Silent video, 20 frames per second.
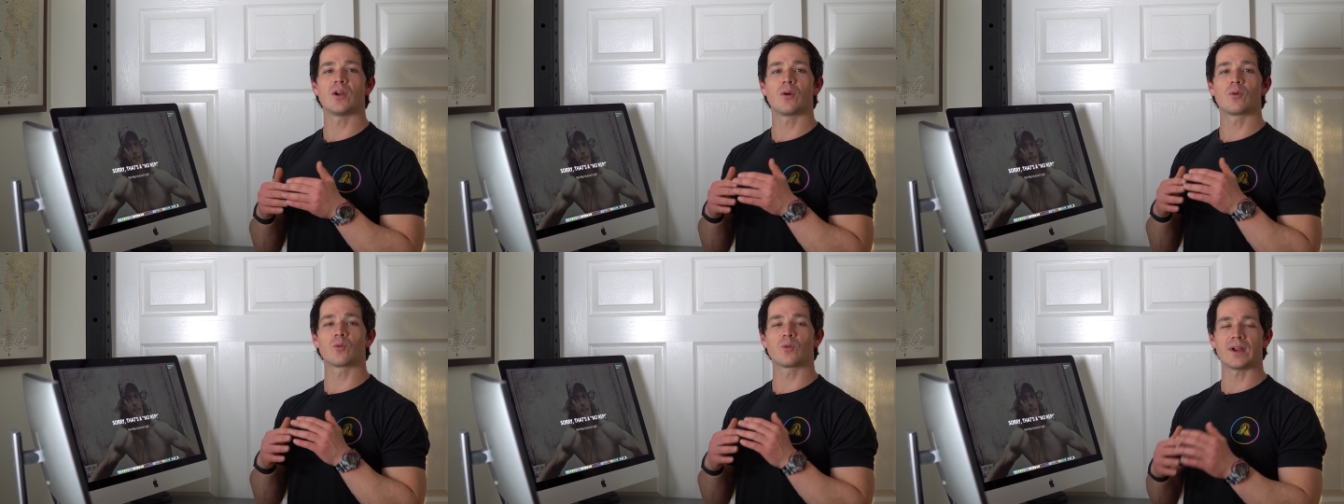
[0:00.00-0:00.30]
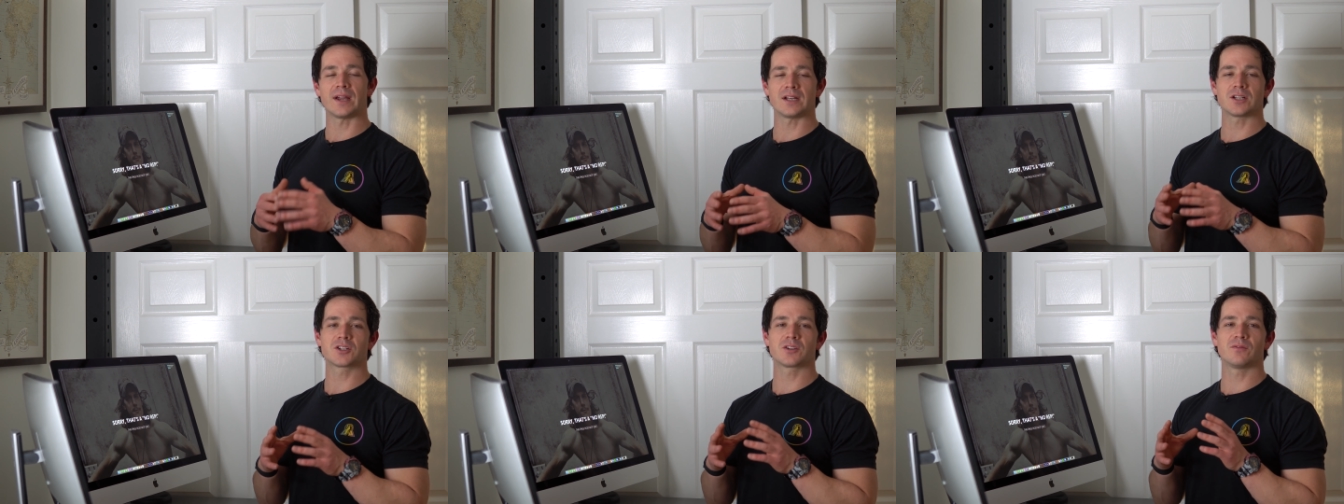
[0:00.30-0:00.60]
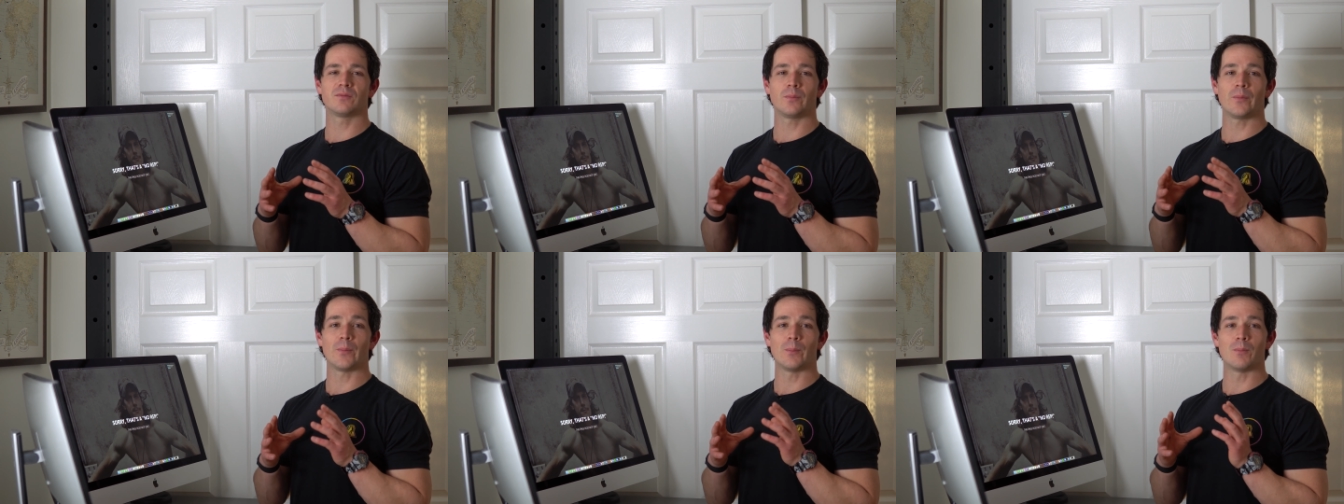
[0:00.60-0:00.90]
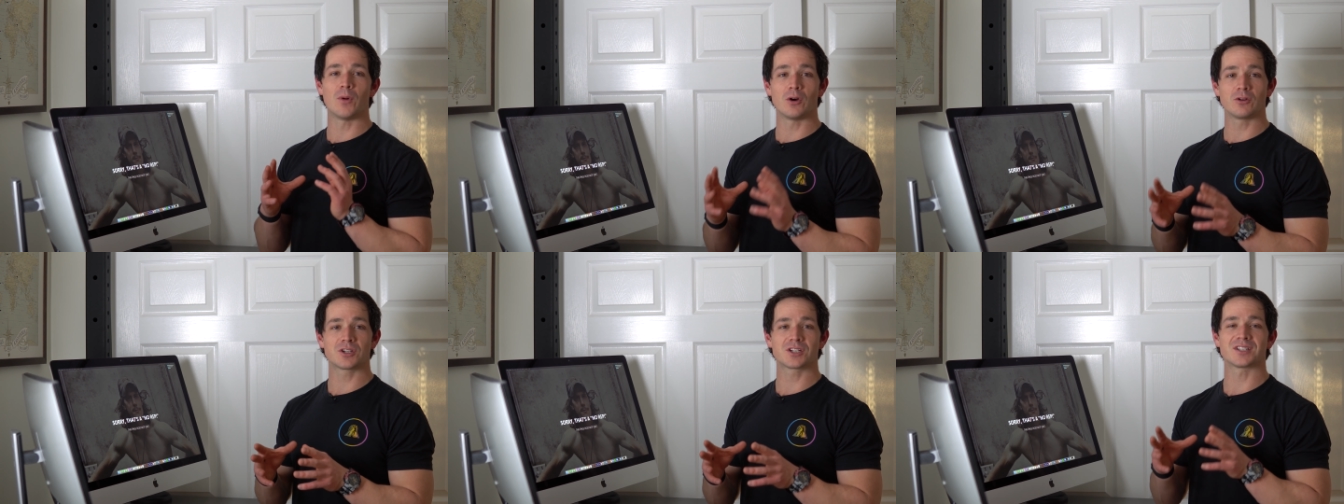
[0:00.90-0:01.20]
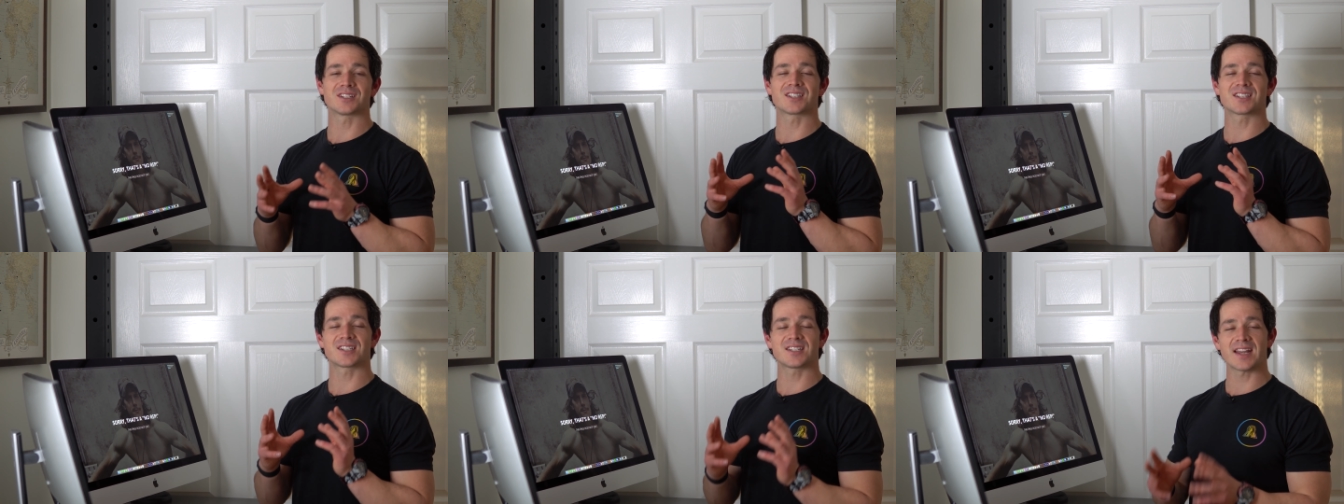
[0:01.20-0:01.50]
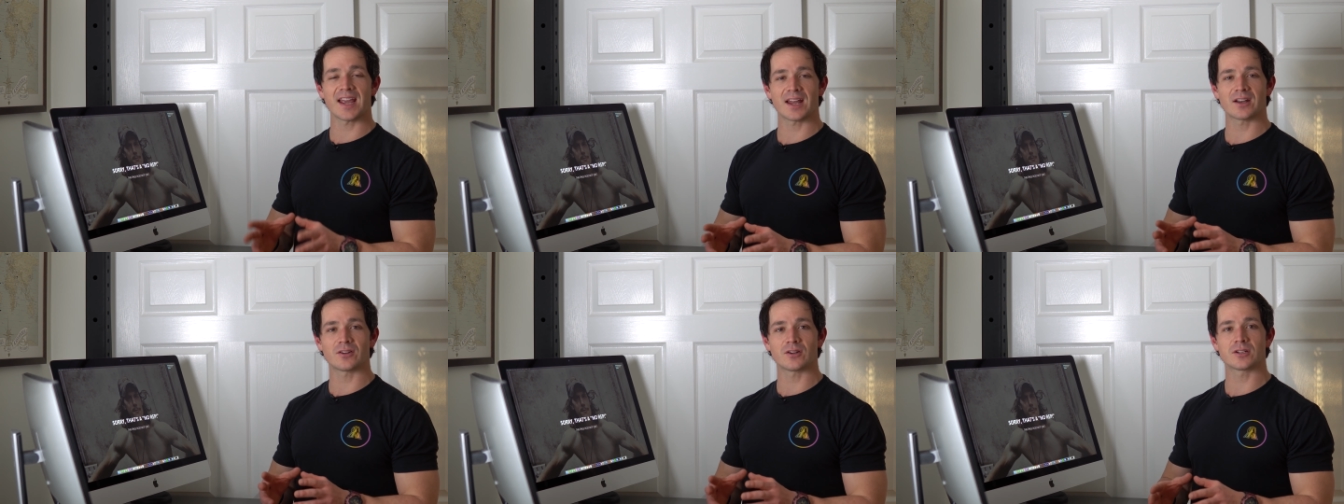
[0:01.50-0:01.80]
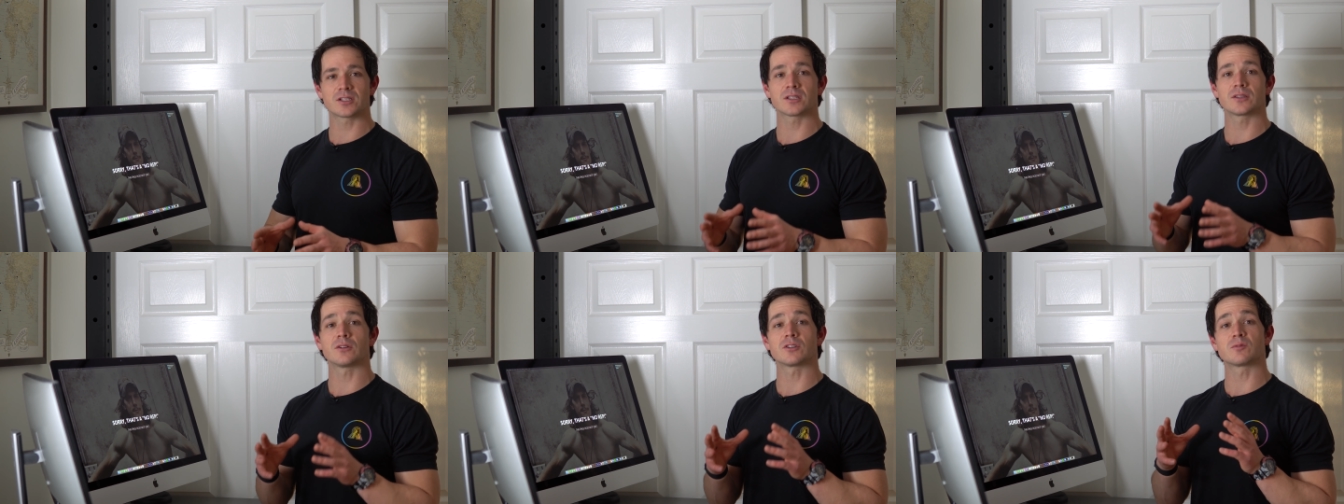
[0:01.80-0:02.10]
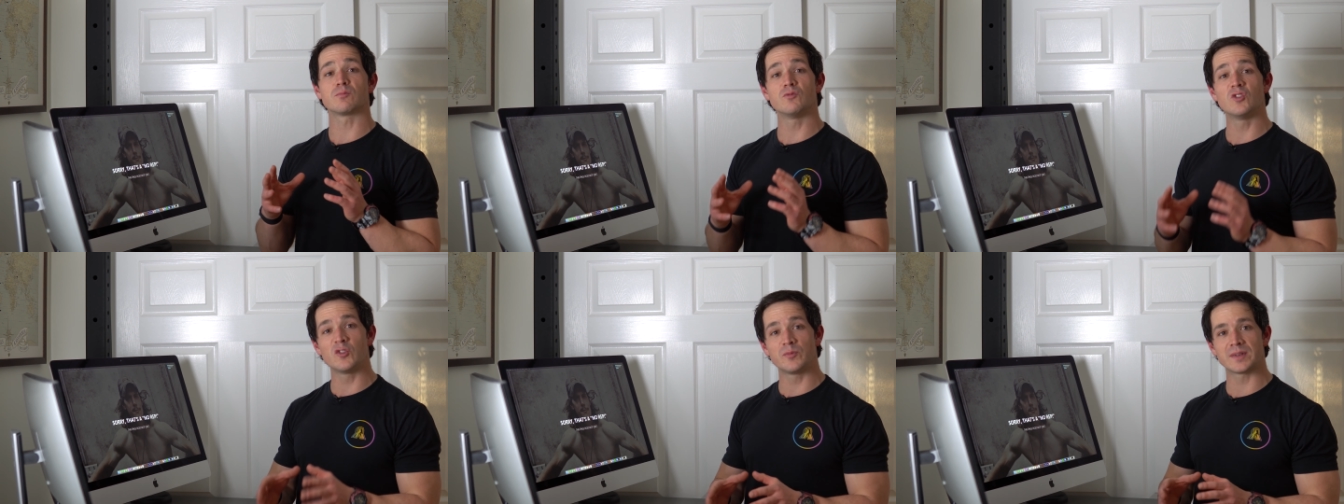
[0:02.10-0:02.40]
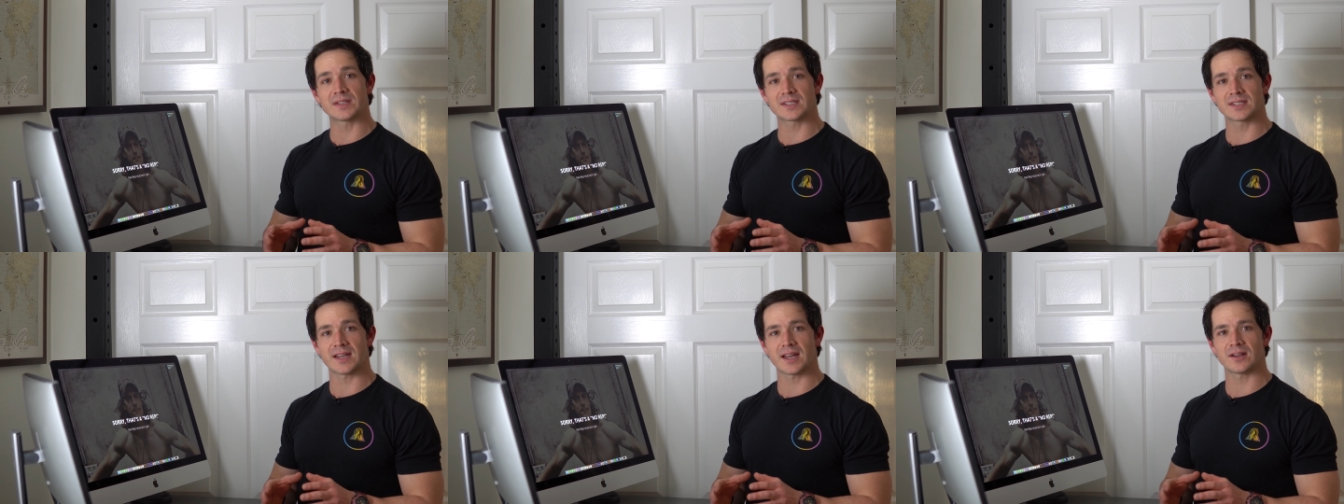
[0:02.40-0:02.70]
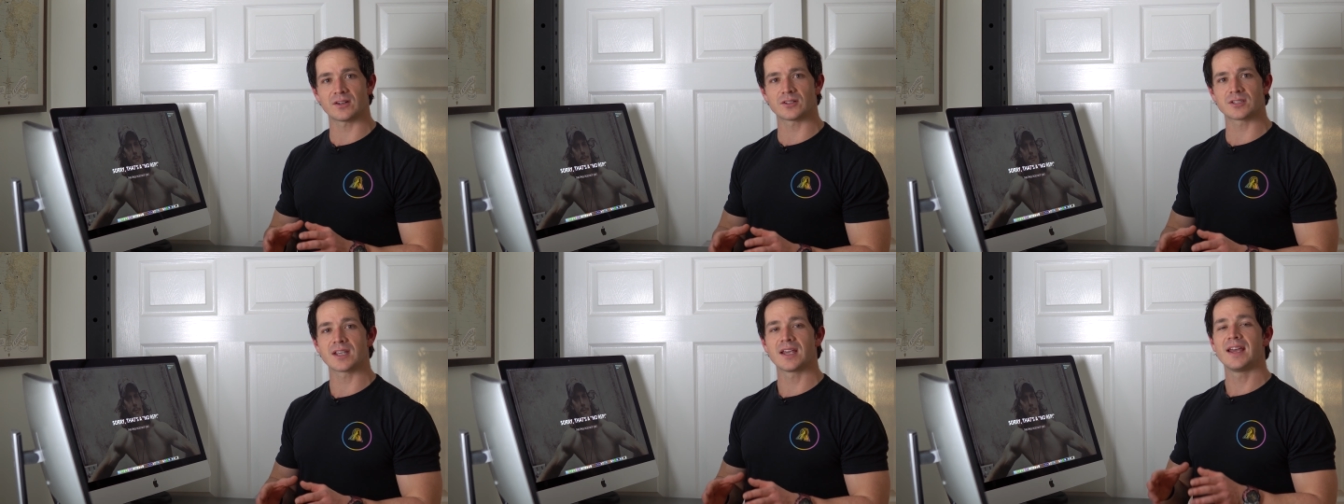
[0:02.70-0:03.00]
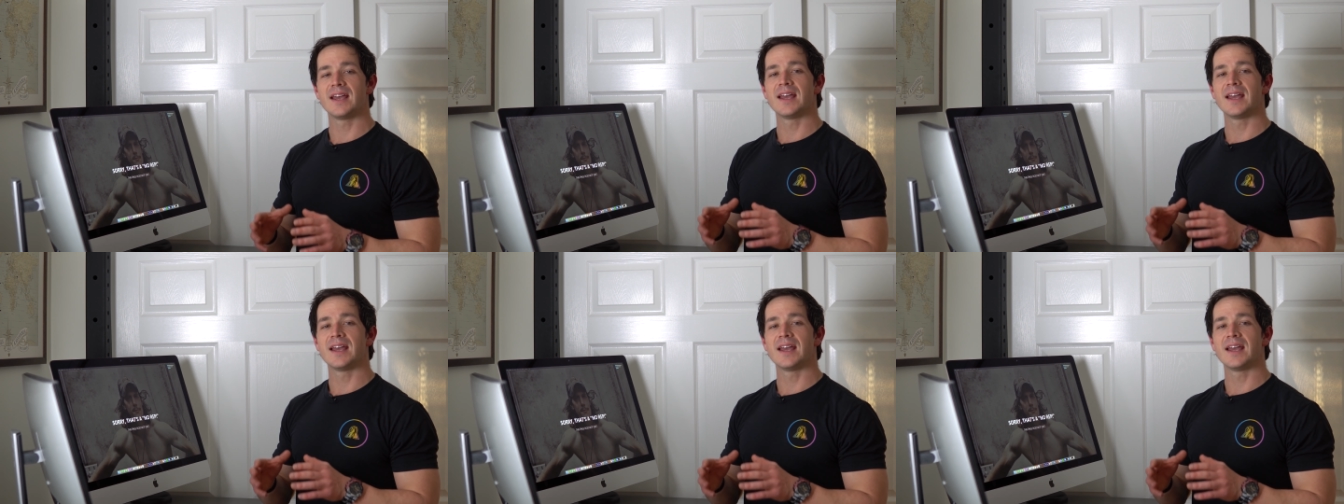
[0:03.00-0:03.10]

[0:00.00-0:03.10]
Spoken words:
range of motion standards, those movement standards,